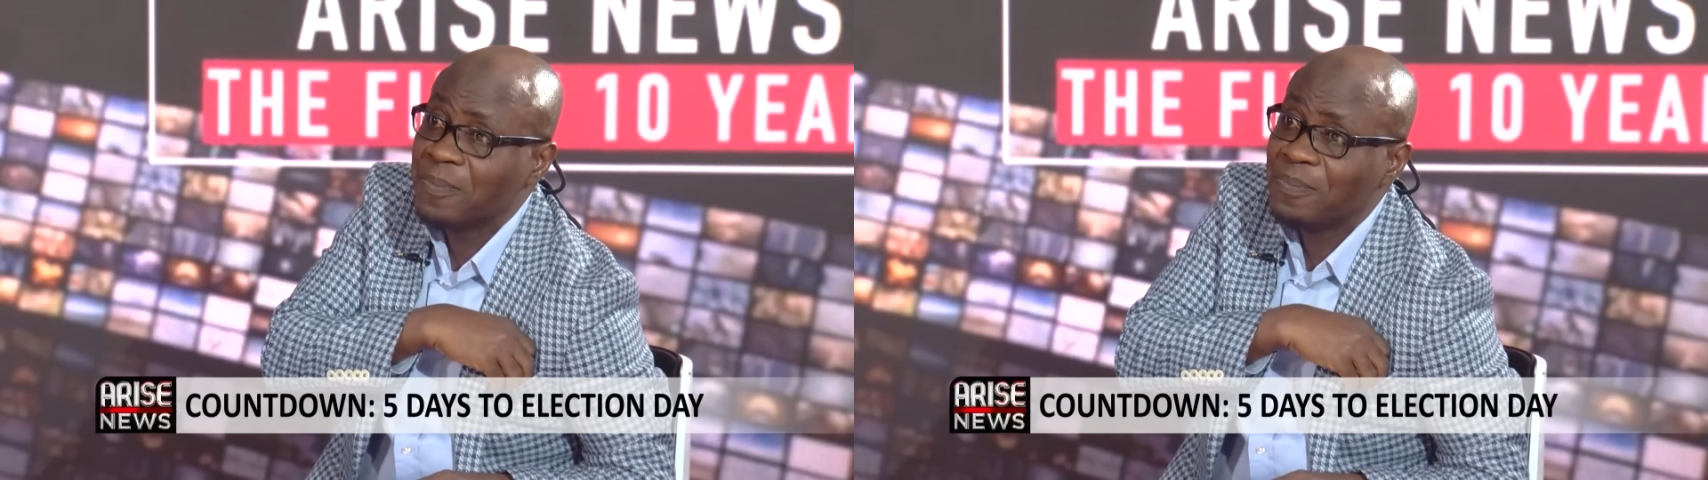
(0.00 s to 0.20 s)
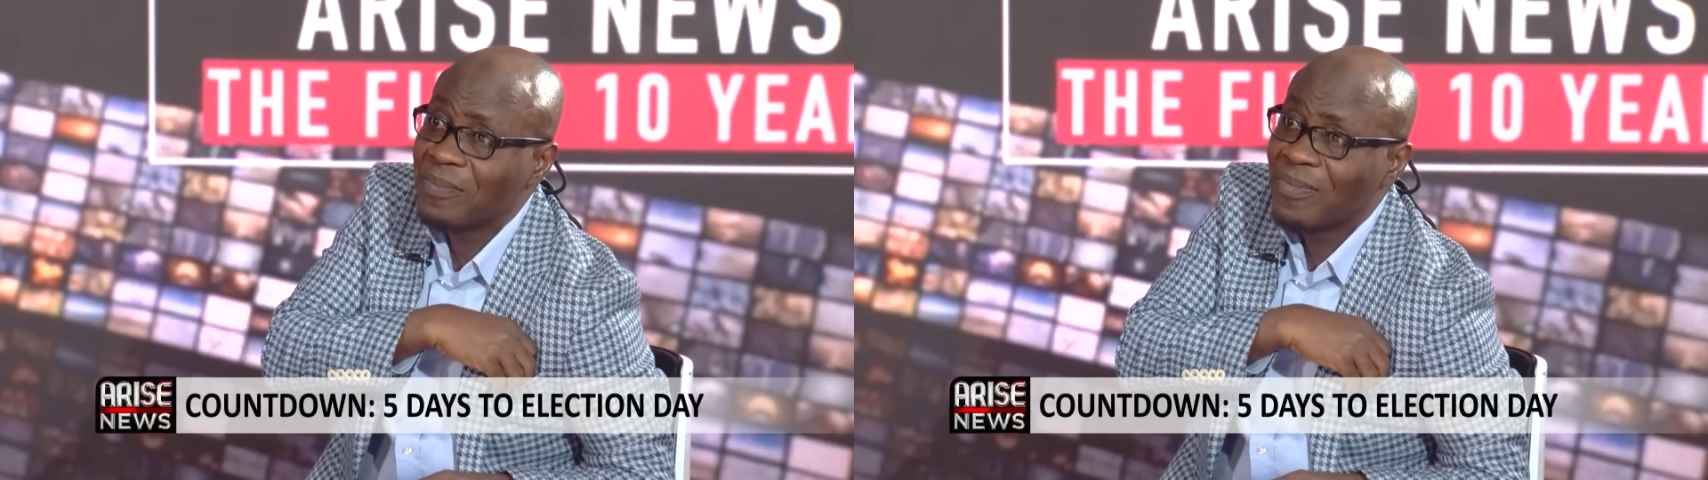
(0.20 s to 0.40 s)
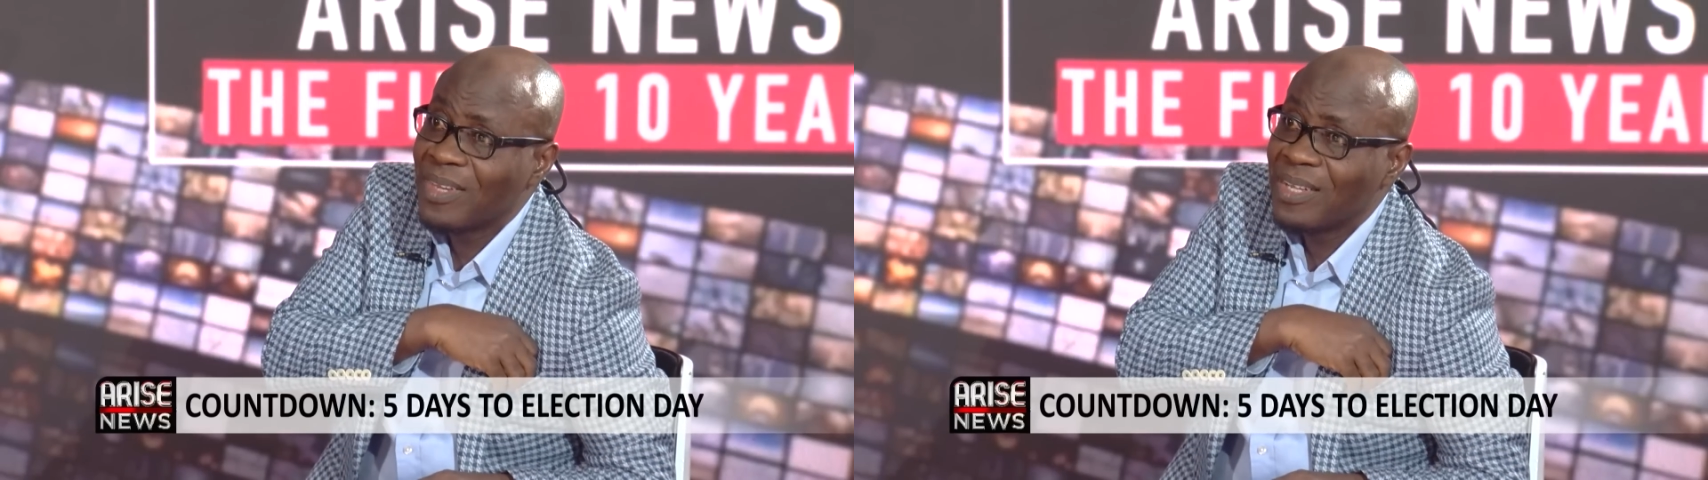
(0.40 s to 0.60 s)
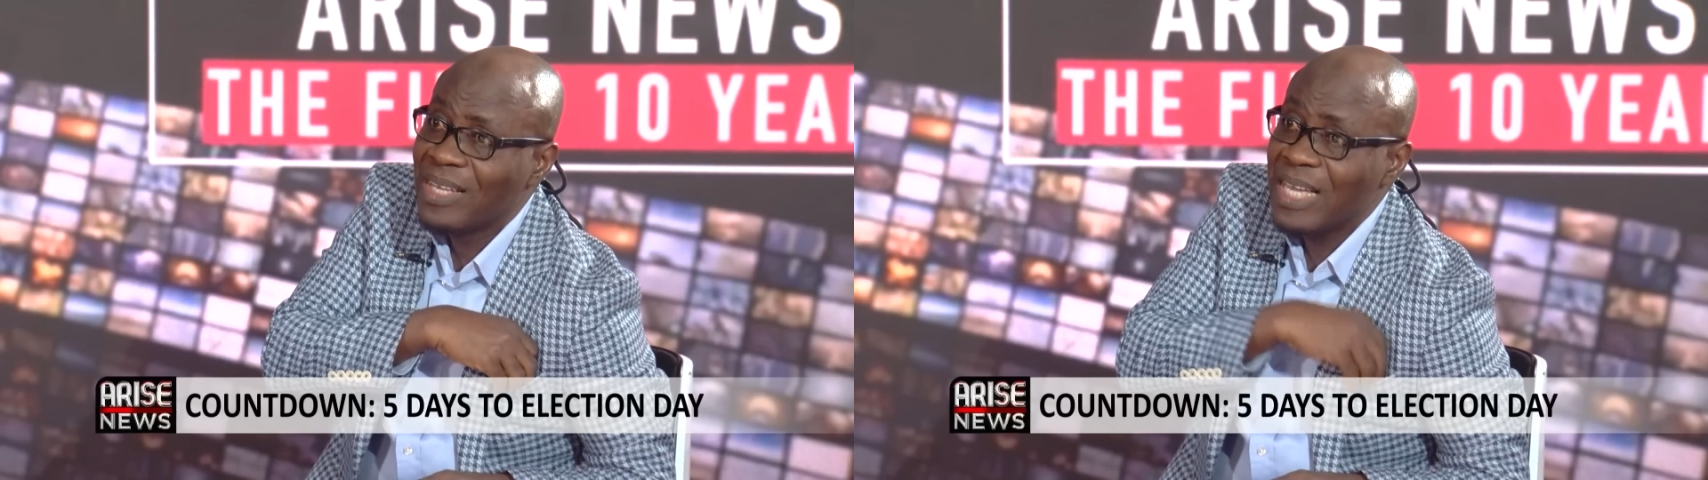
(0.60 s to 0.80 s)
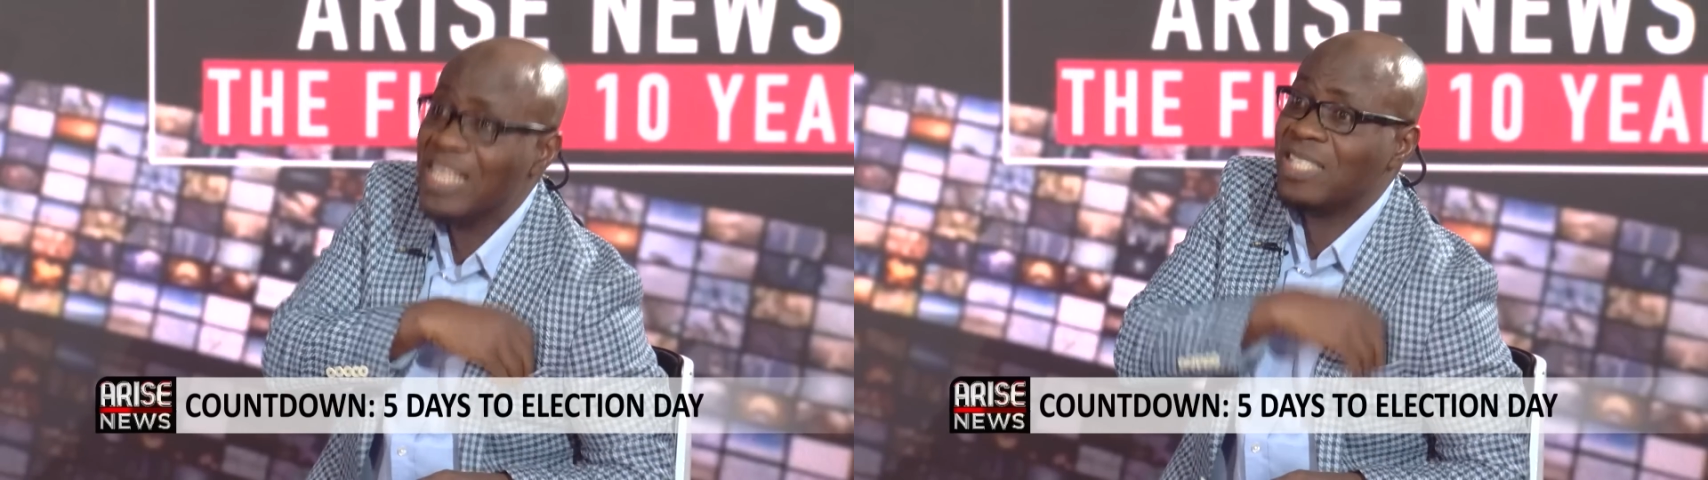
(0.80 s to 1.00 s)
mm.
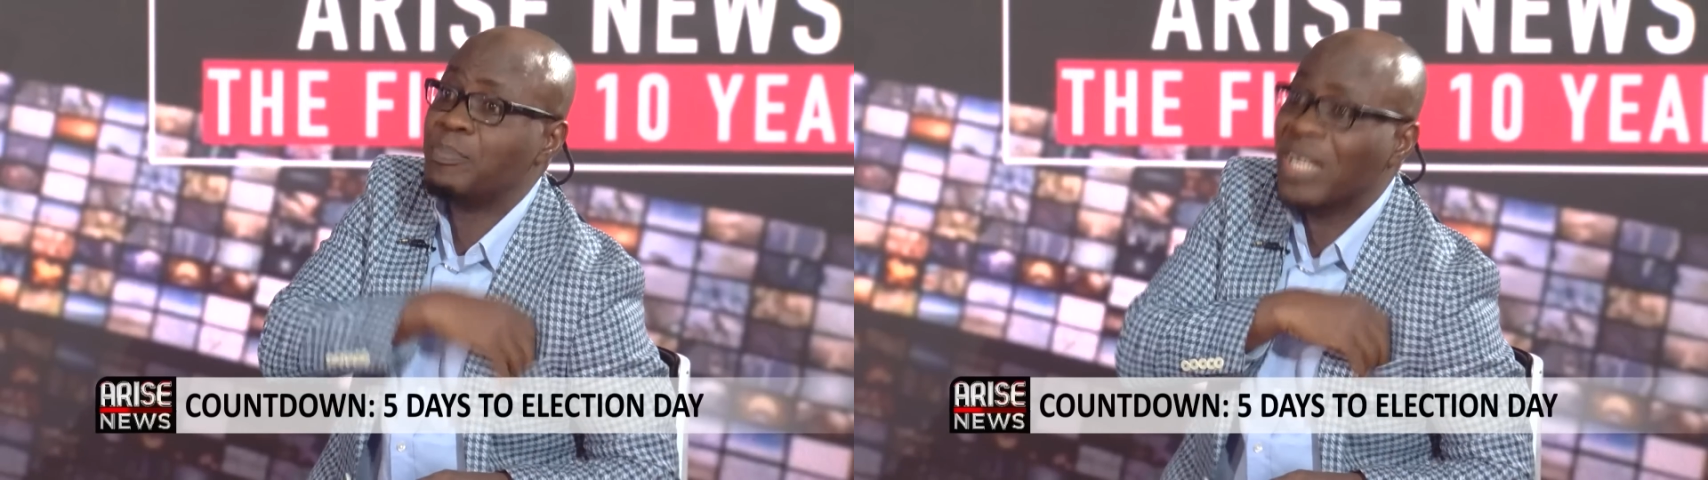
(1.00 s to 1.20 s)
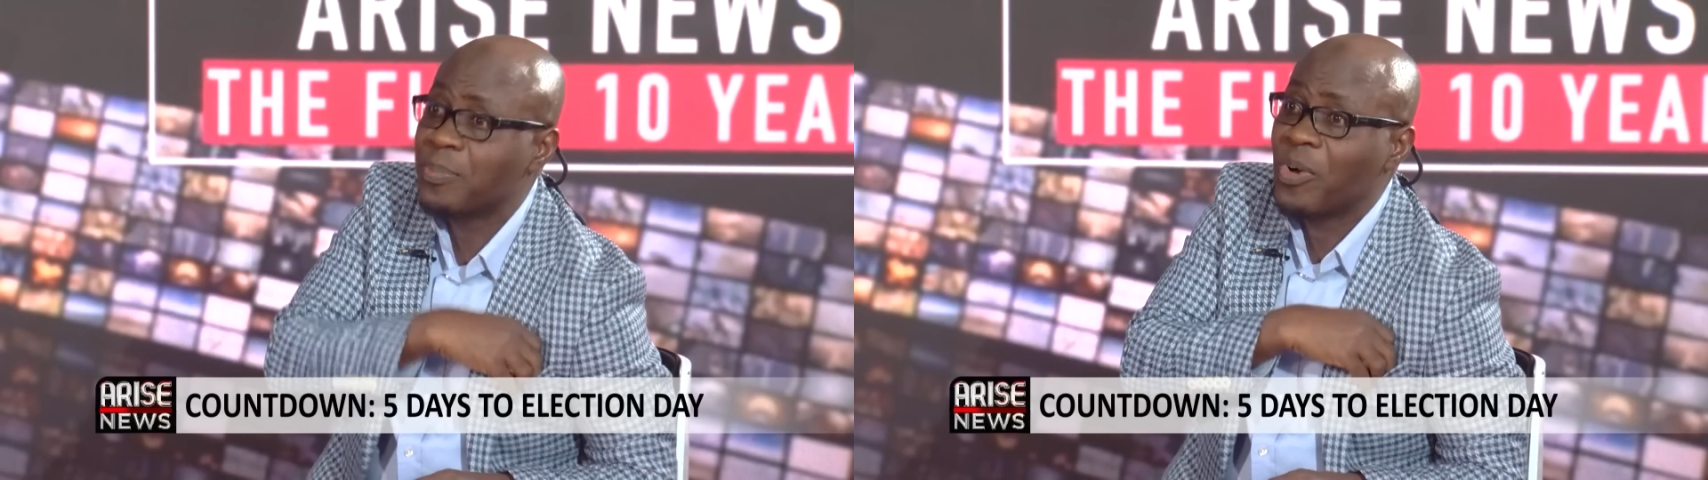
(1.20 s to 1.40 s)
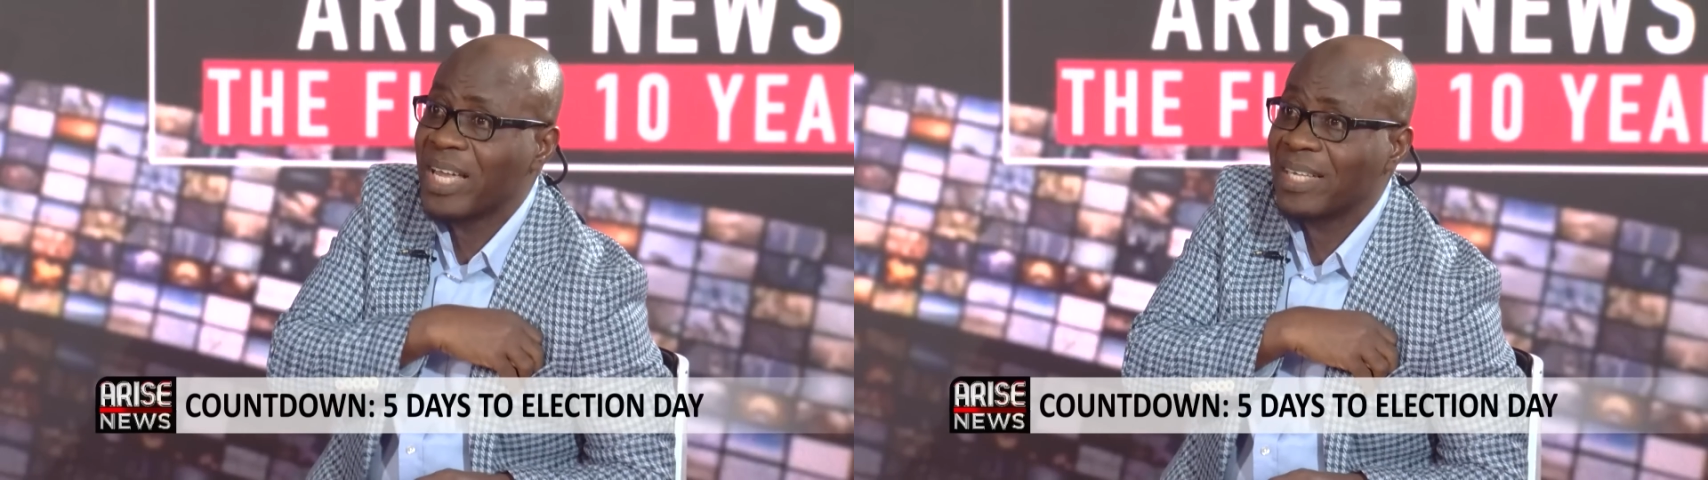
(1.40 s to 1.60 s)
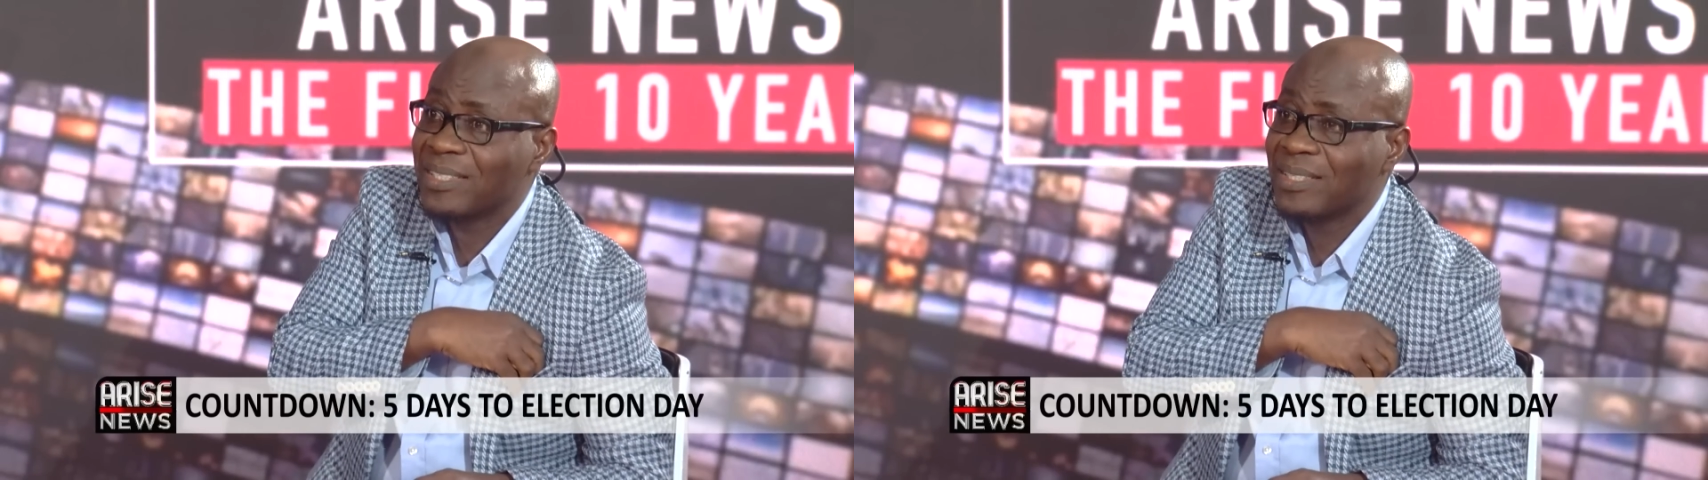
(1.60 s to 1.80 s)
in his breast pocket,